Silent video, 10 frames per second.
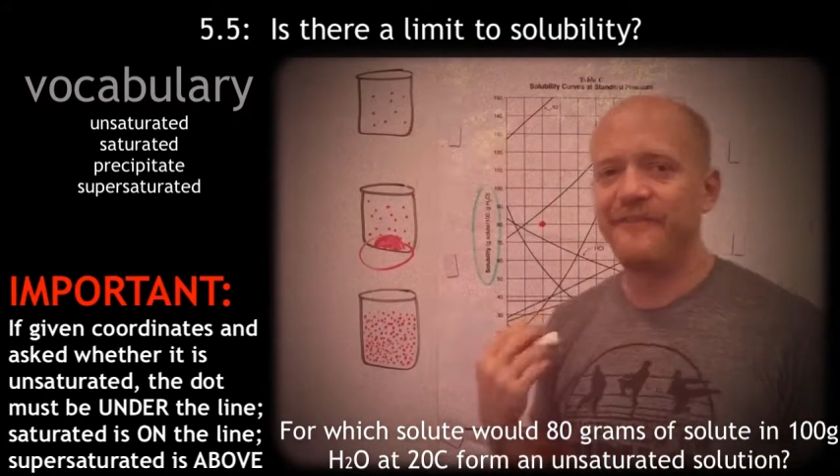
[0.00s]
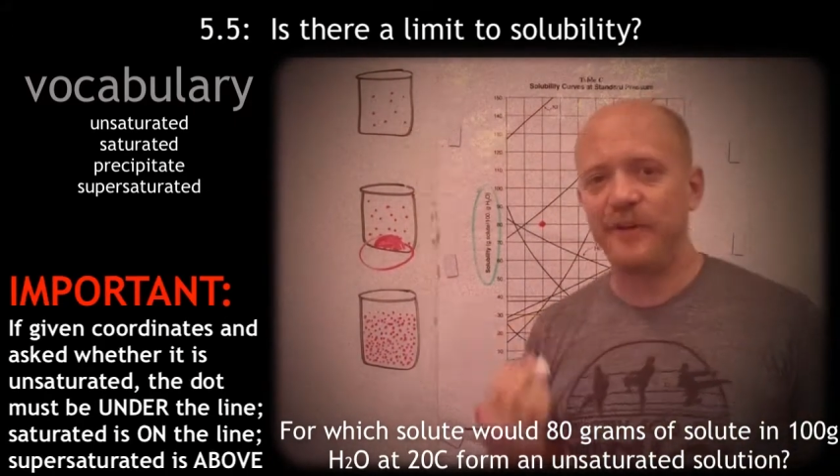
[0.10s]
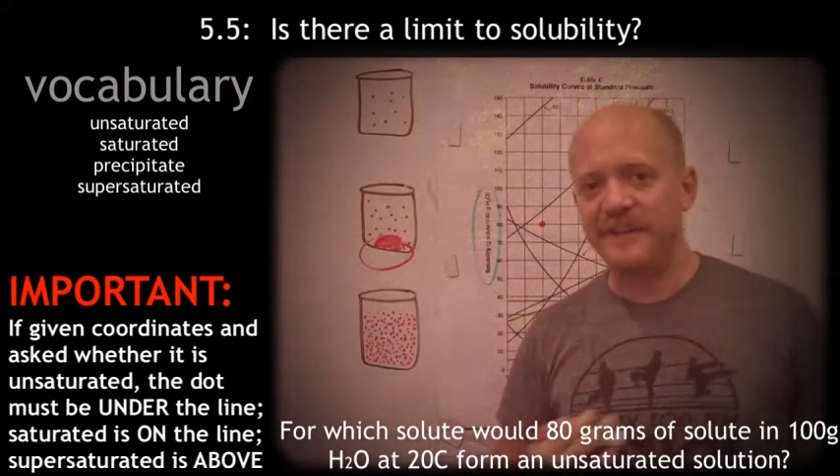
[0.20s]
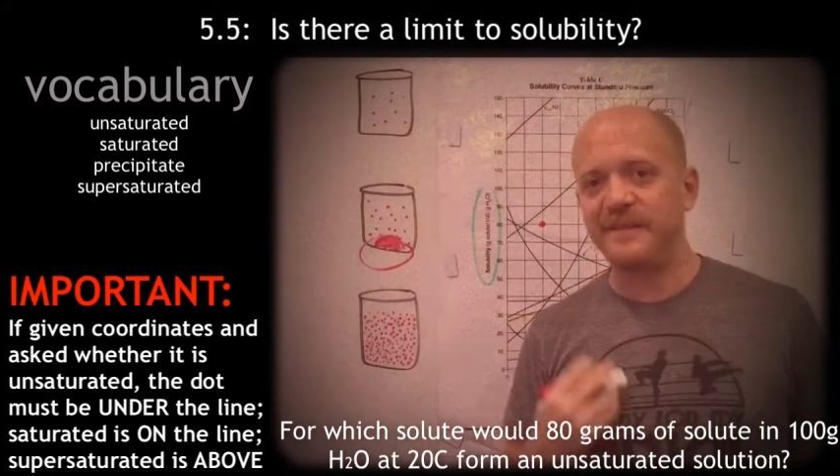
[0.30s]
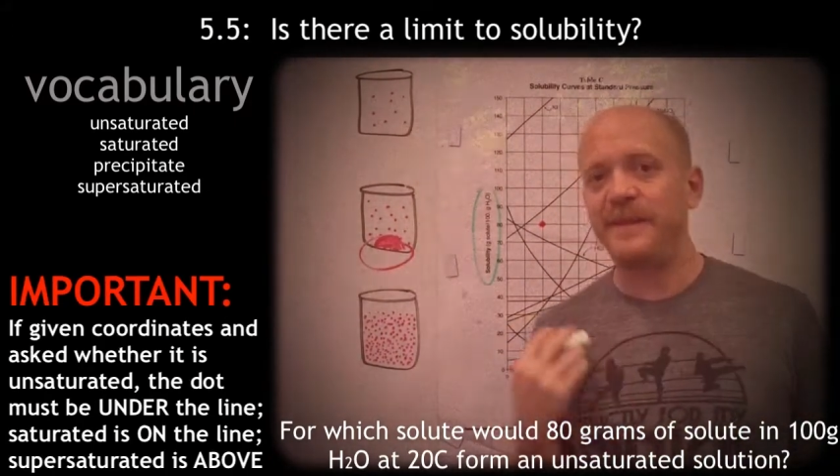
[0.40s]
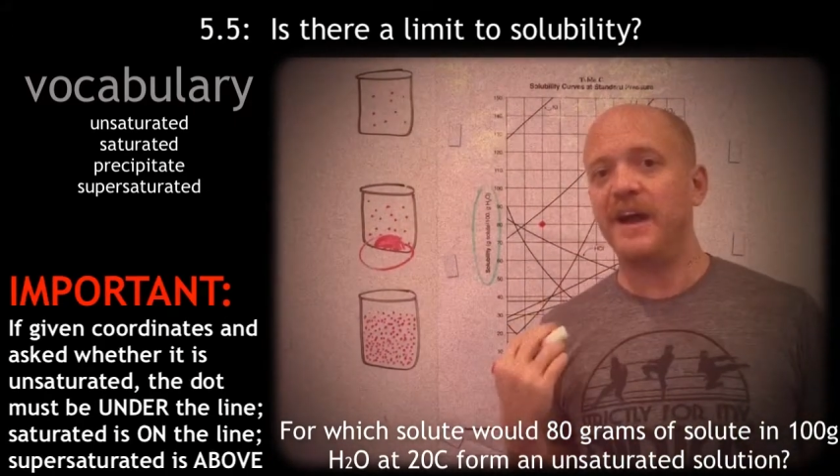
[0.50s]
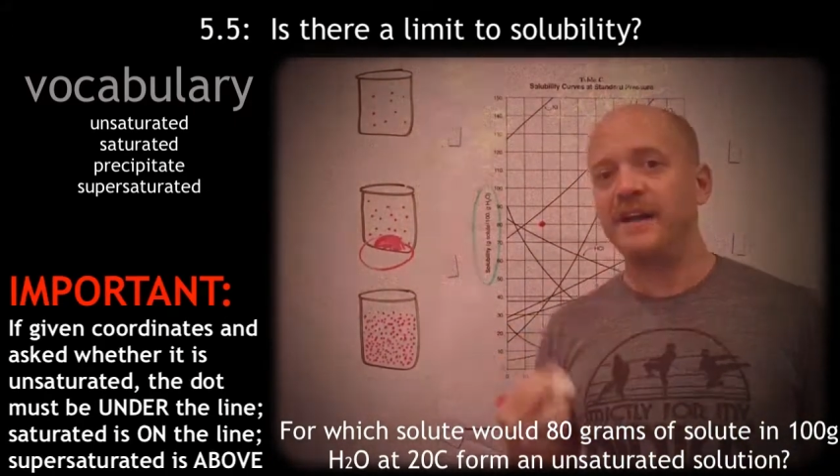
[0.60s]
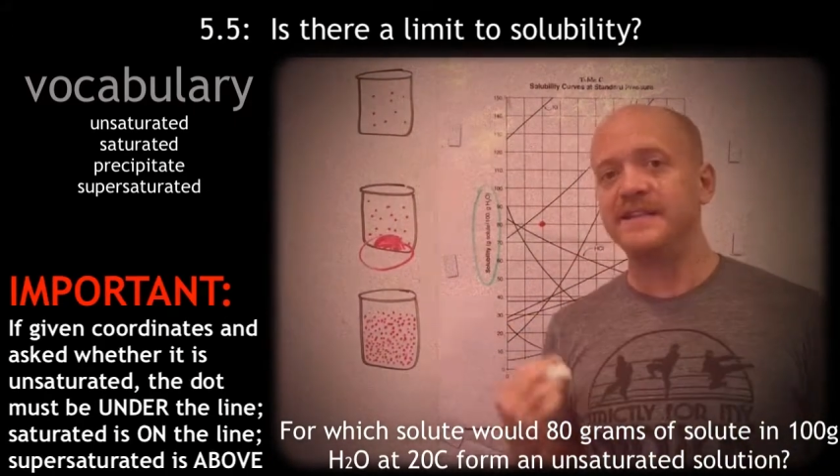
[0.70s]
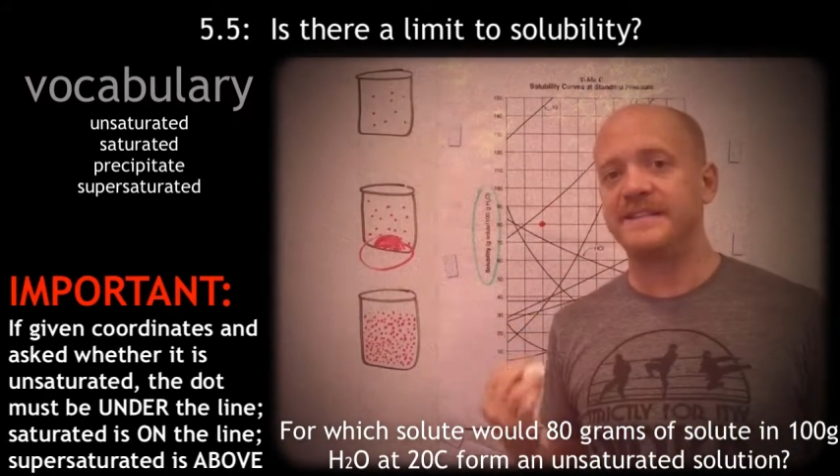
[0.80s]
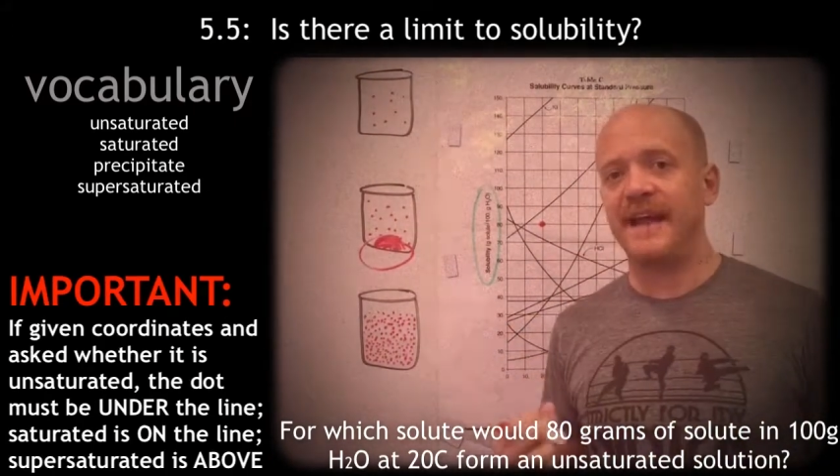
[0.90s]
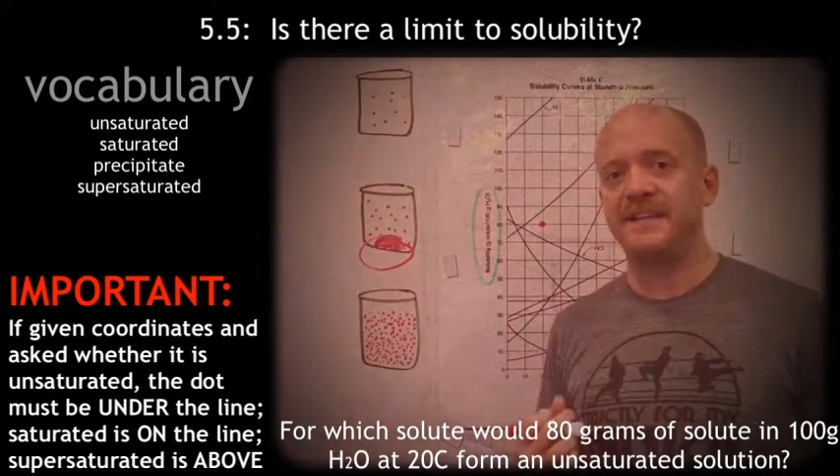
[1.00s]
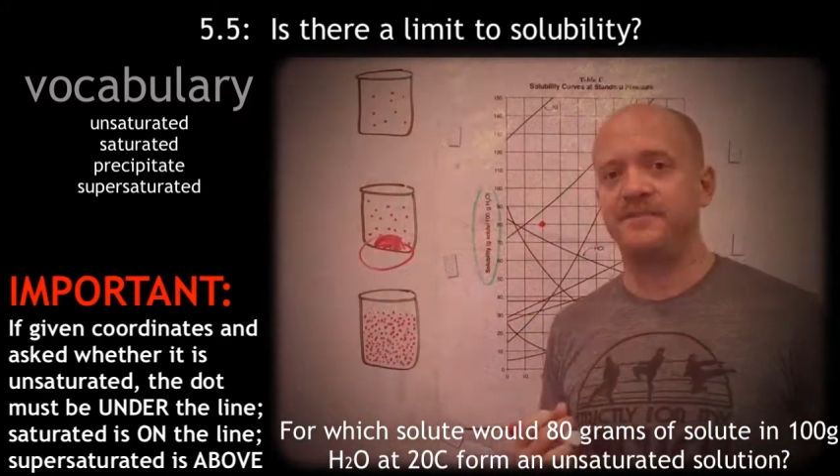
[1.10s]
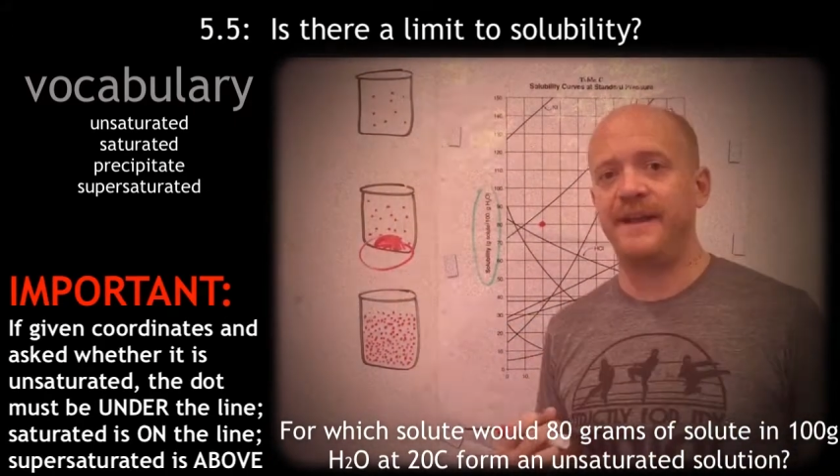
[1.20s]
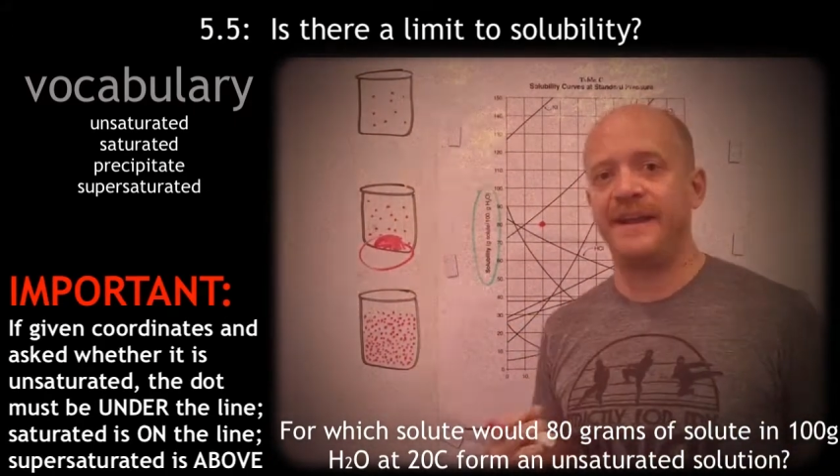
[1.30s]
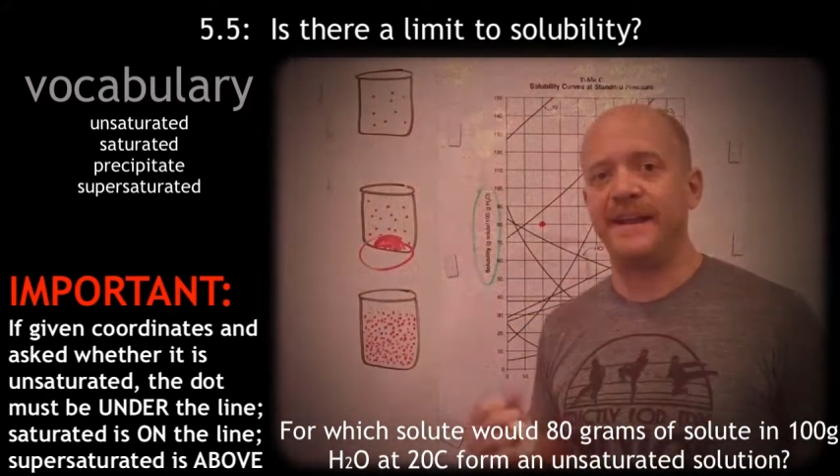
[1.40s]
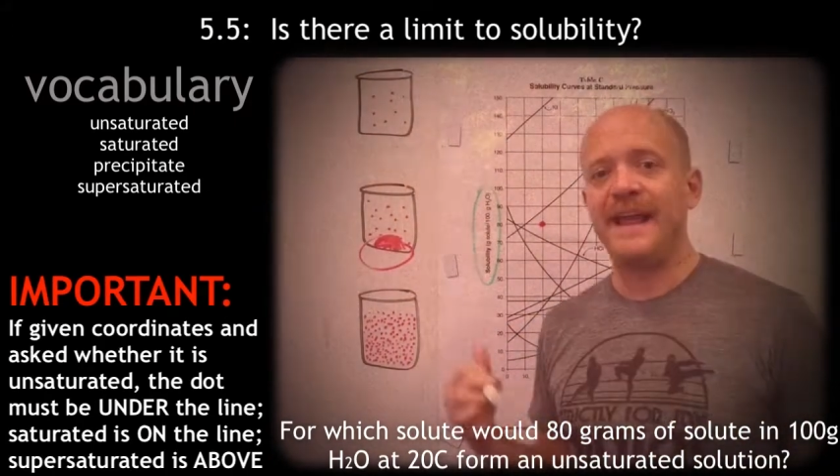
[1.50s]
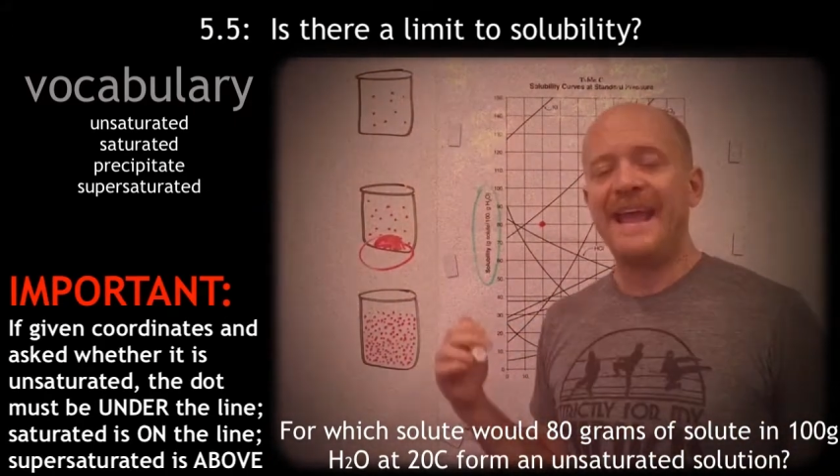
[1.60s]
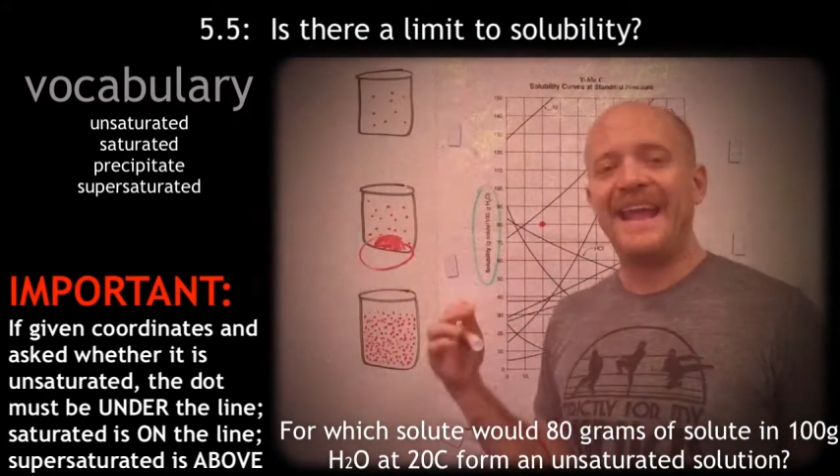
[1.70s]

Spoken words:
for it to be unsaturated,